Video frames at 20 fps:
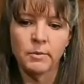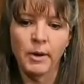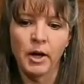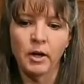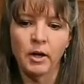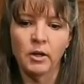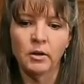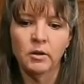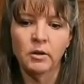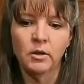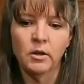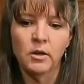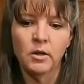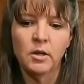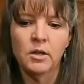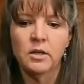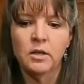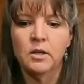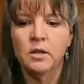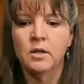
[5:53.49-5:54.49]
to bark.
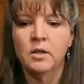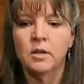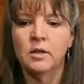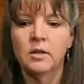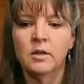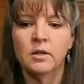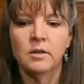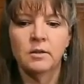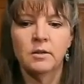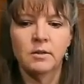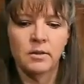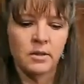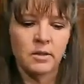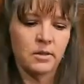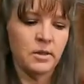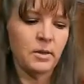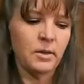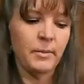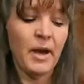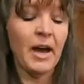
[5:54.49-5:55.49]

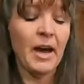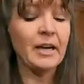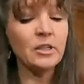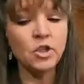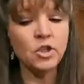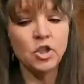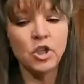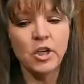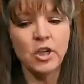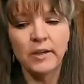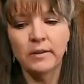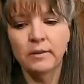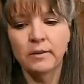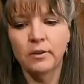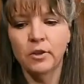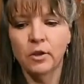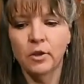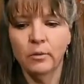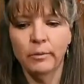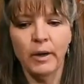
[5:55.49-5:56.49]
Sebastian,
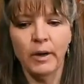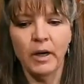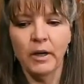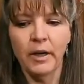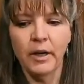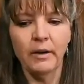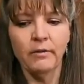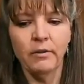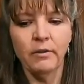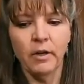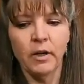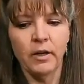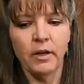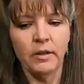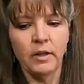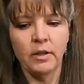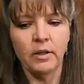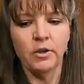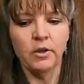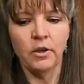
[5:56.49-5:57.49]
you don't bark ever.
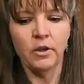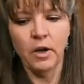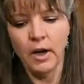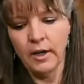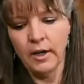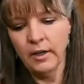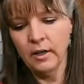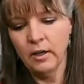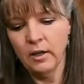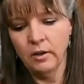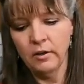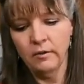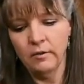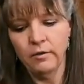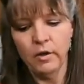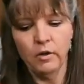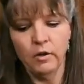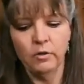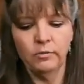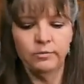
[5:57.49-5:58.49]
And then you, I get on the
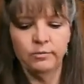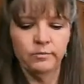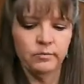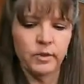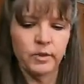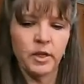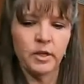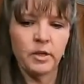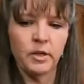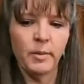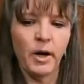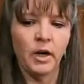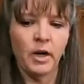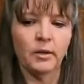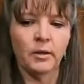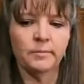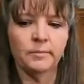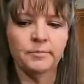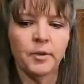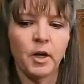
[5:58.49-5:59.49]
phone and you
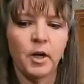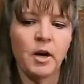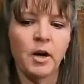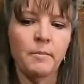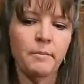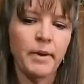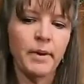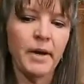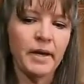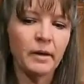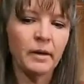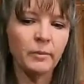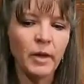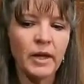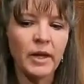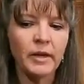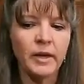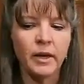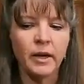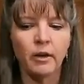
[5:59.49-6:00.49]
bark. All right, baking
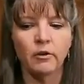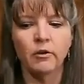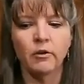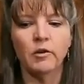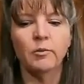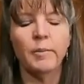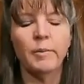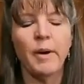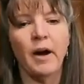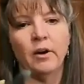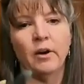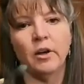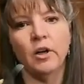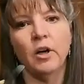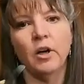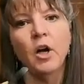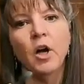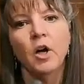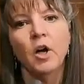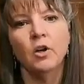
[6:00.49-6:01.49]
blend, arrowroot
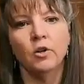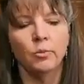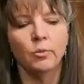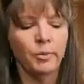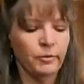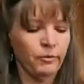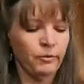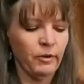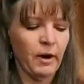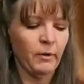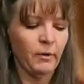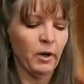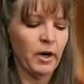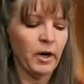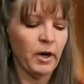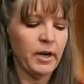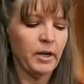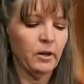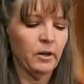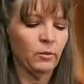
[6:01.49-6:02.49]
powder, lupin
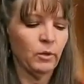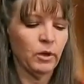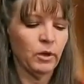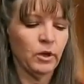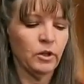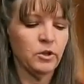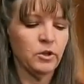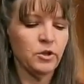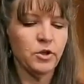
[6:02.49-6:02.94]
flour, and we're